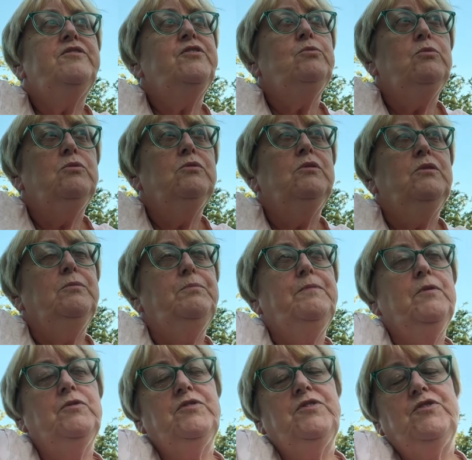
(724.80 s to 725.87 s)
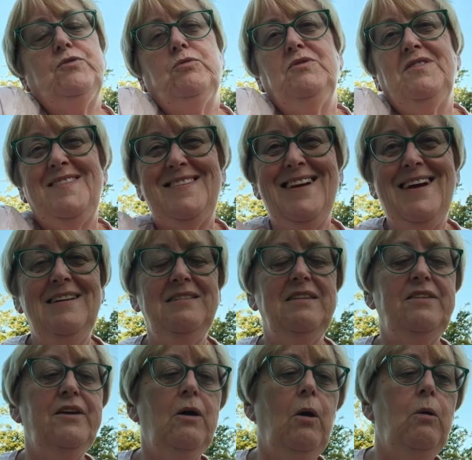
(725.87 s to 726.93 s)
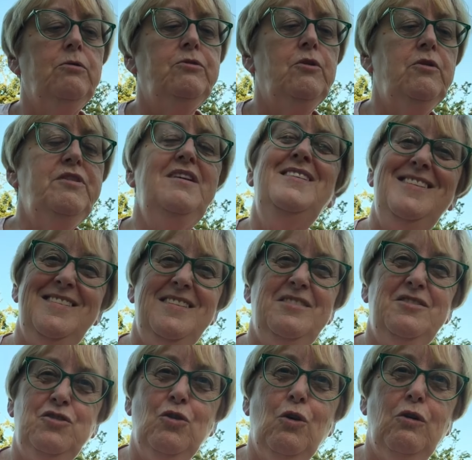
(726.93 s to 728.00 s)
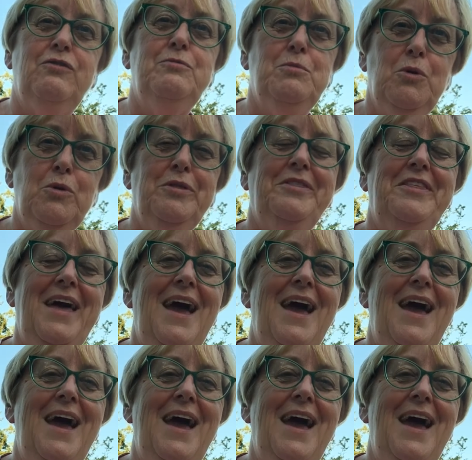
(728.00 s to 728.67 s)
to us to understand that although this is a tough month